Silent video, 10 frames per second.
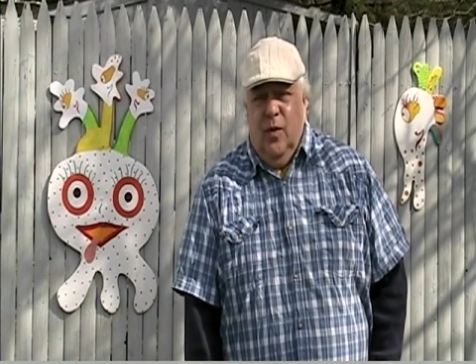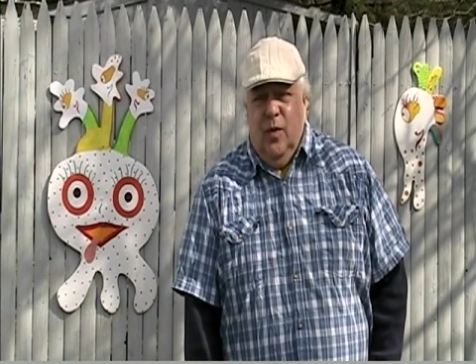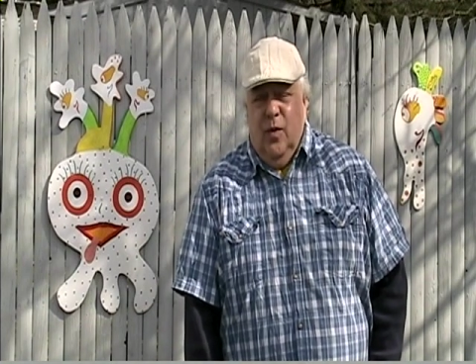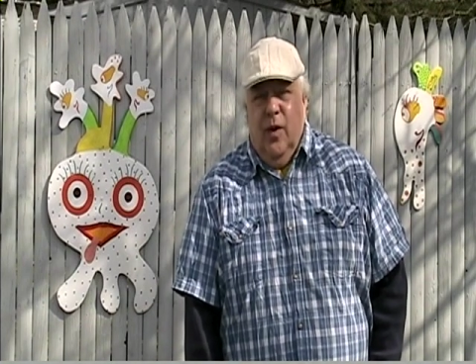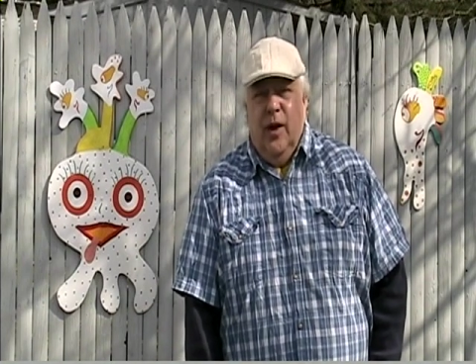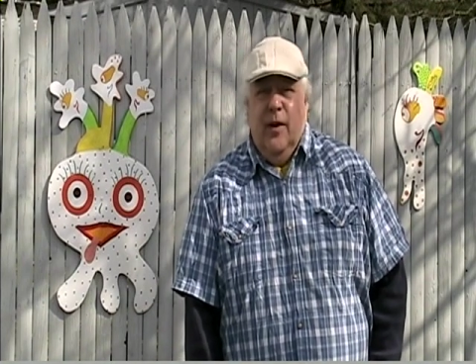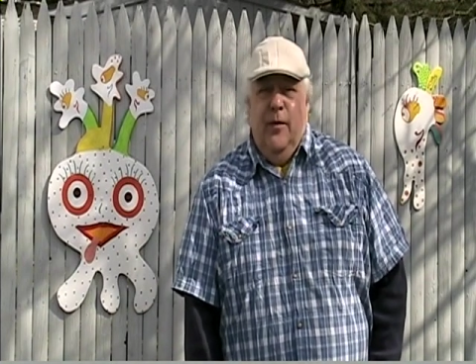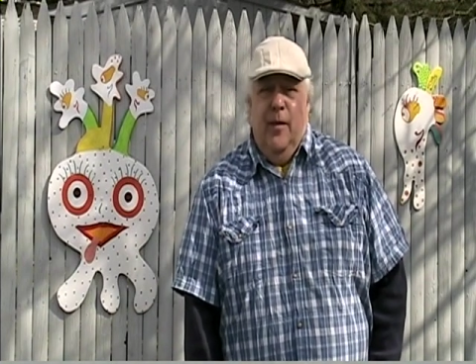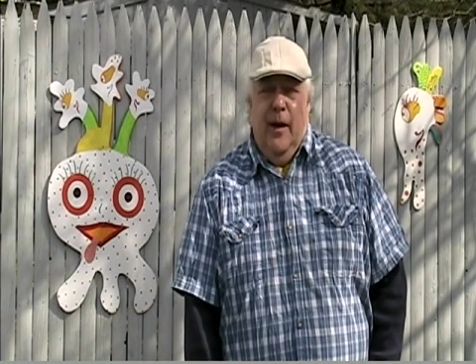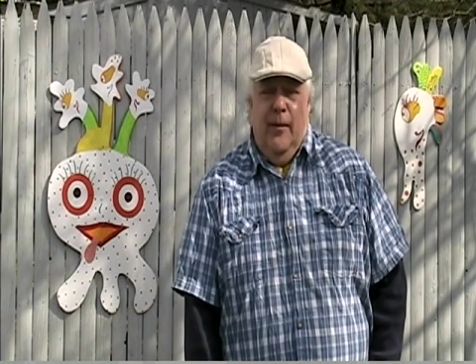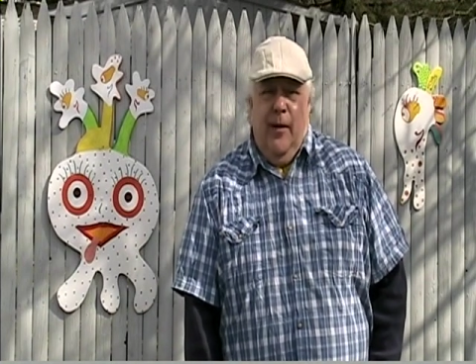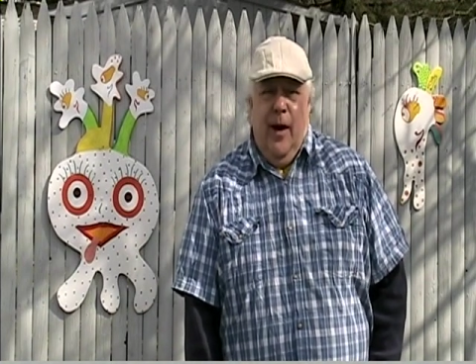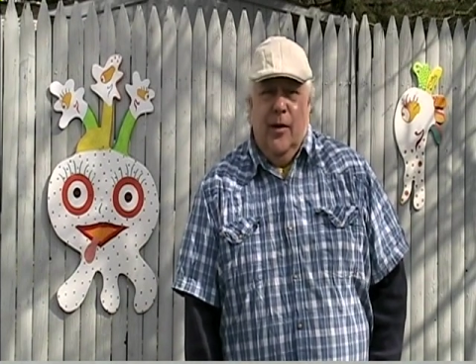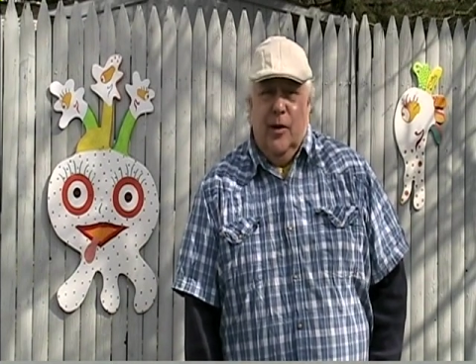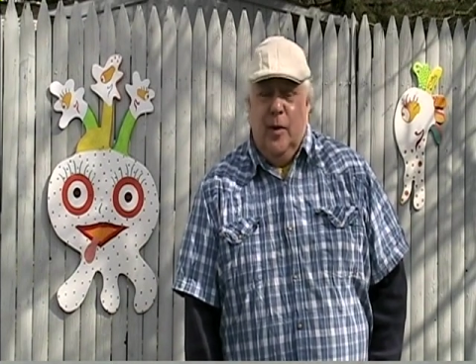working for my
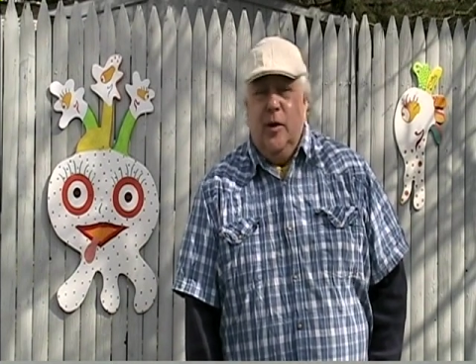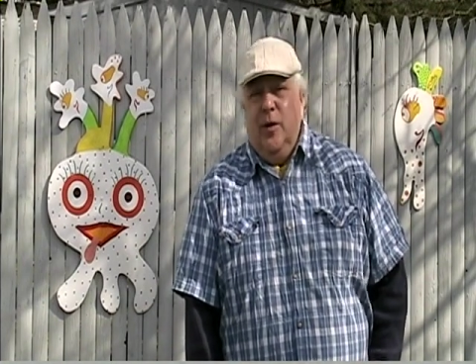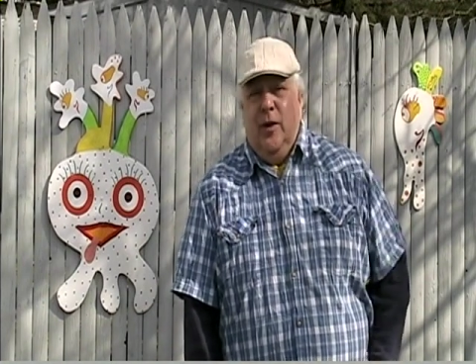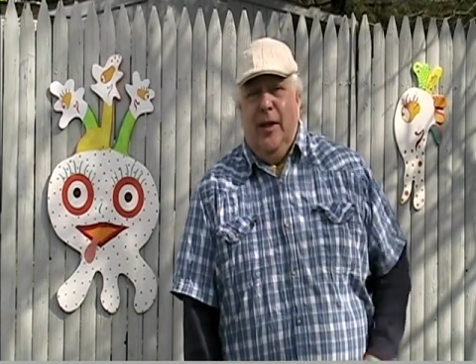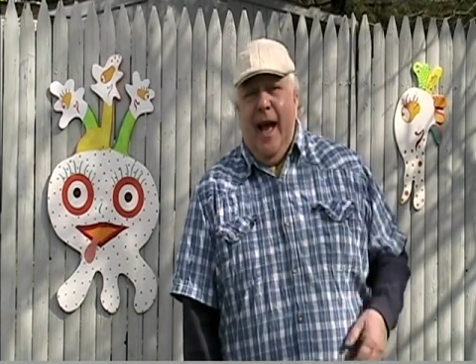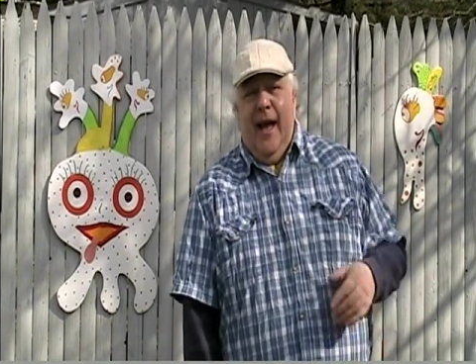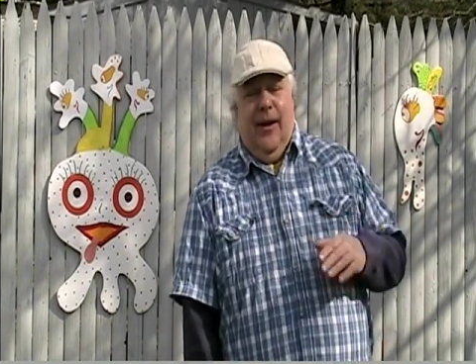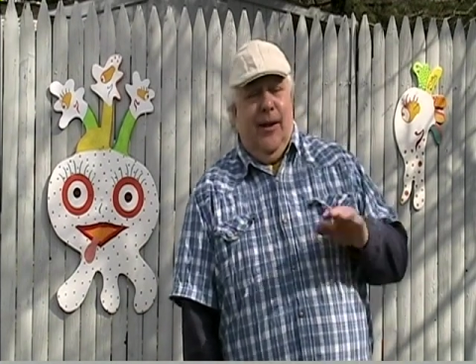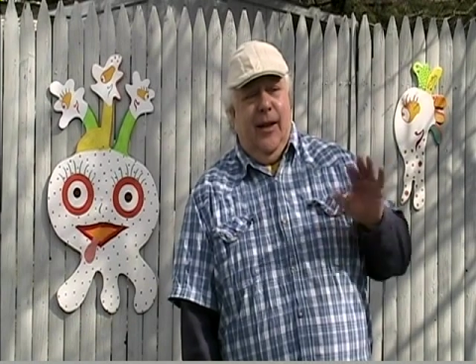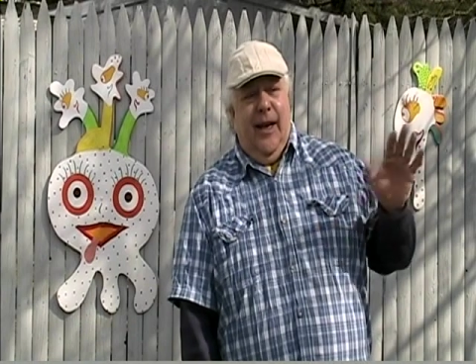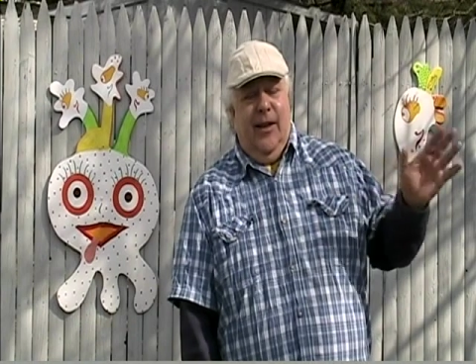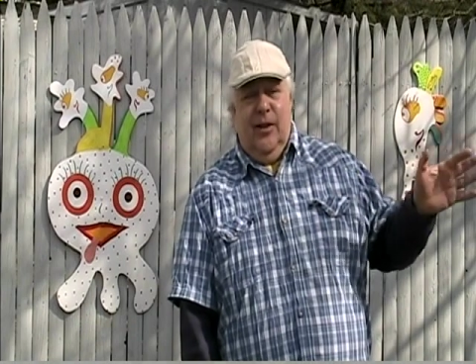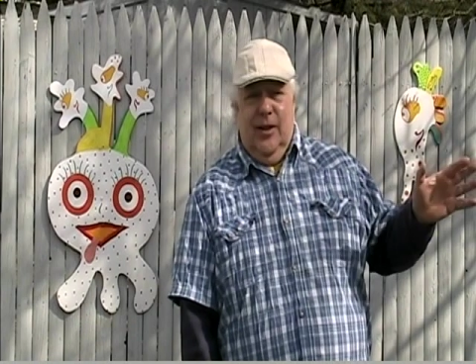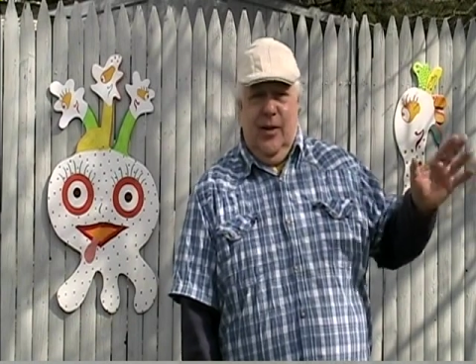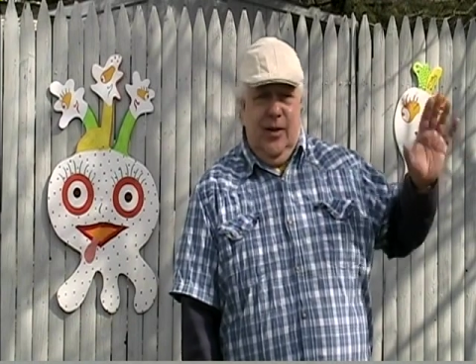father, especially with Dad at the next
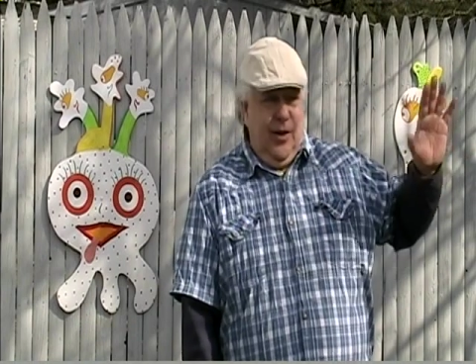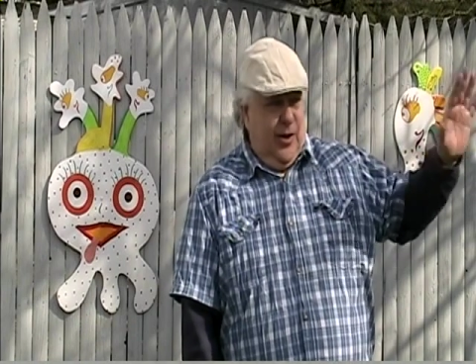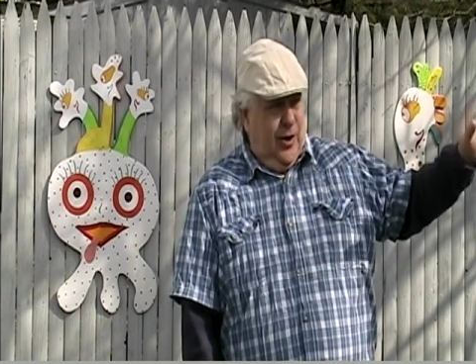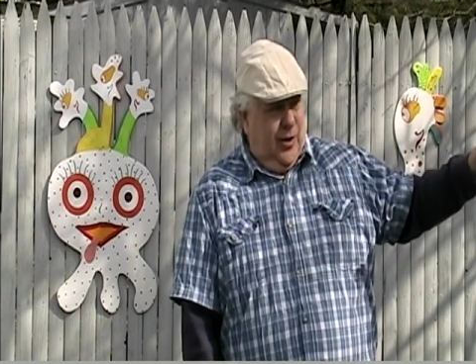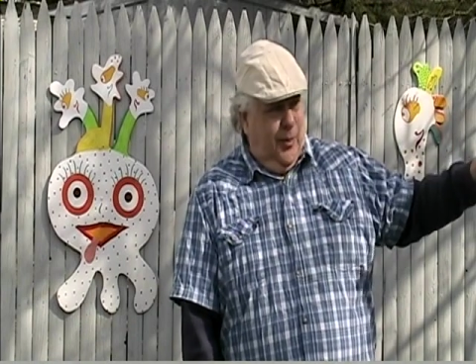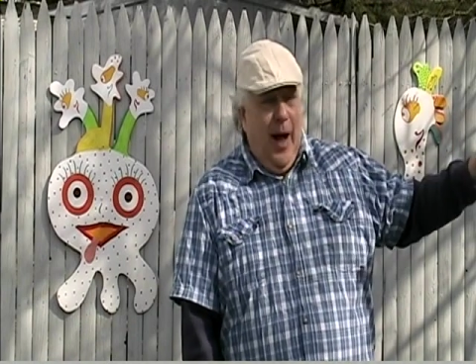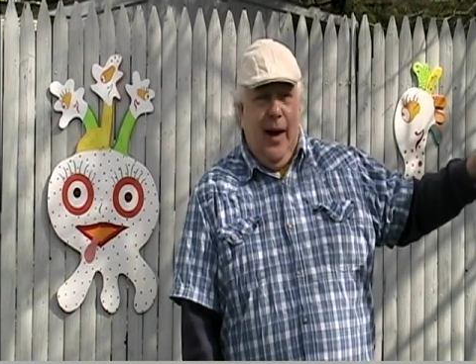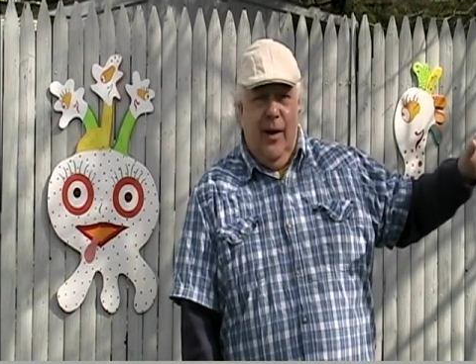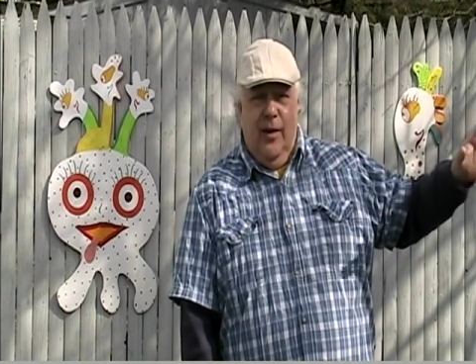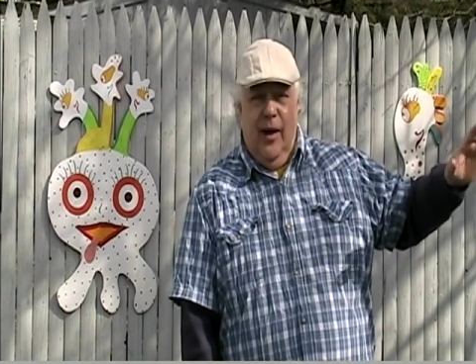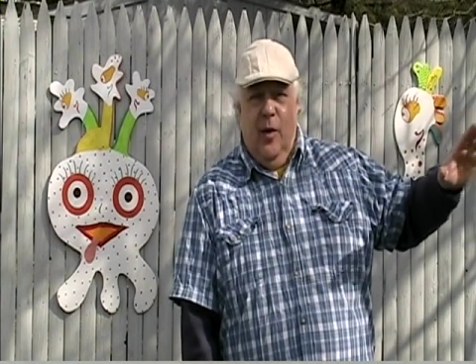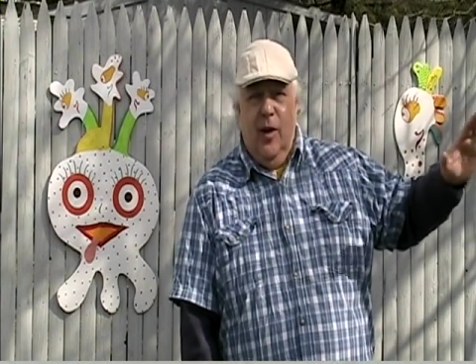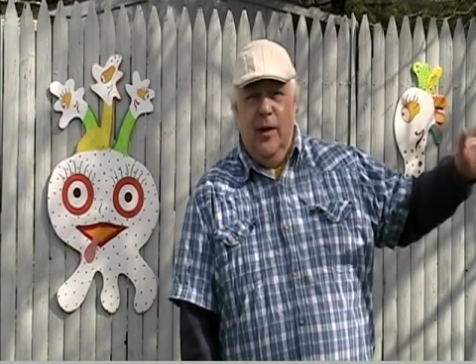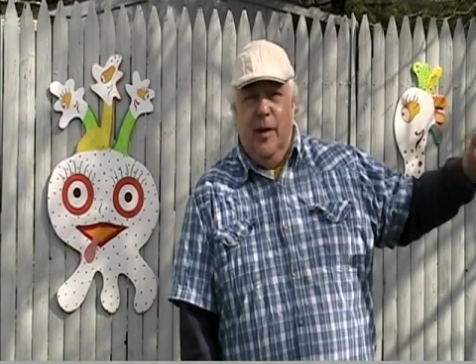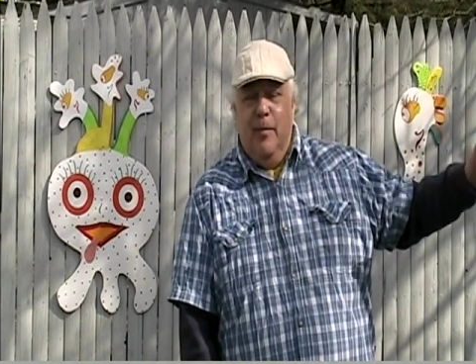spot, they
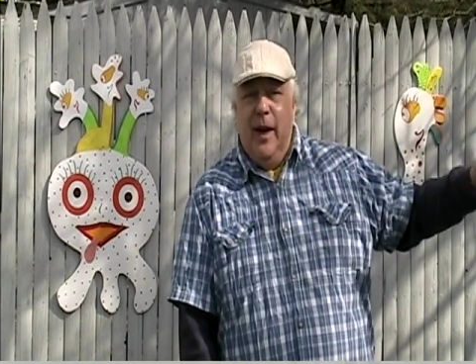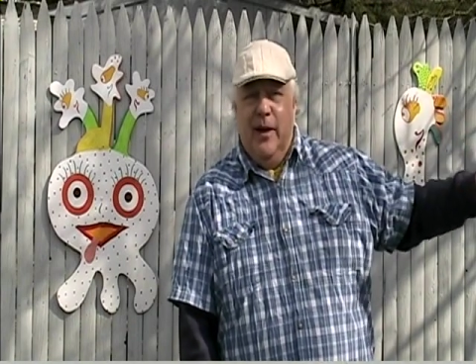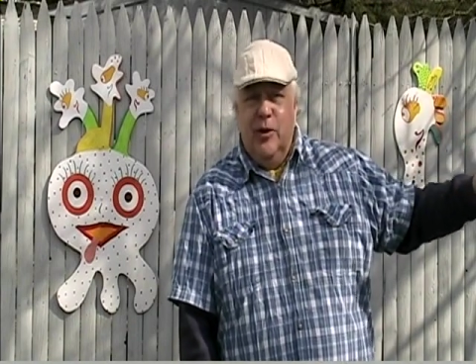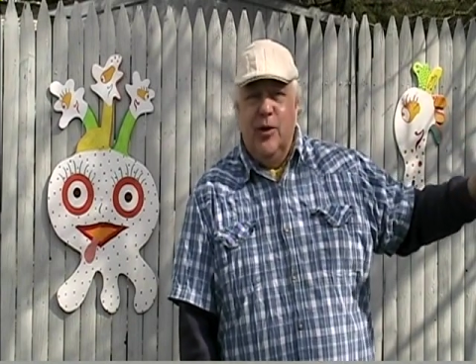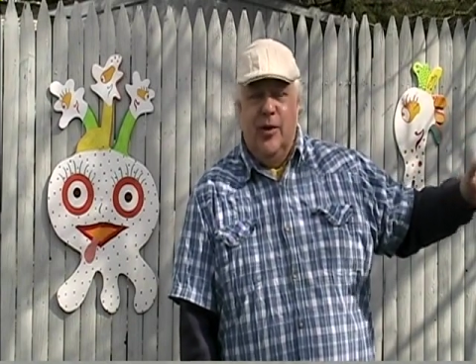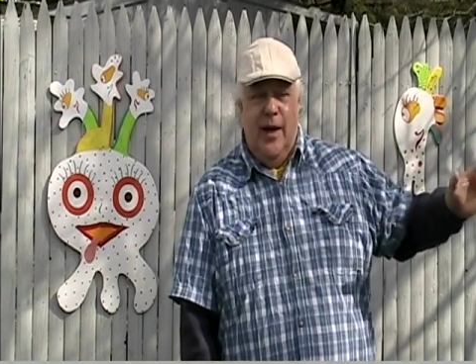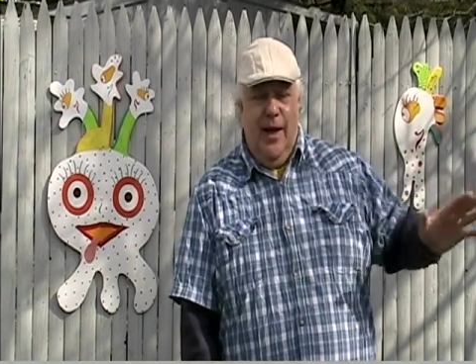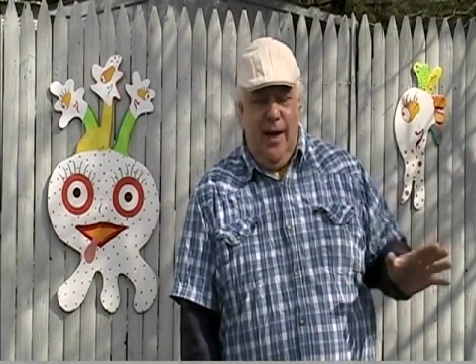call it the bench, okay?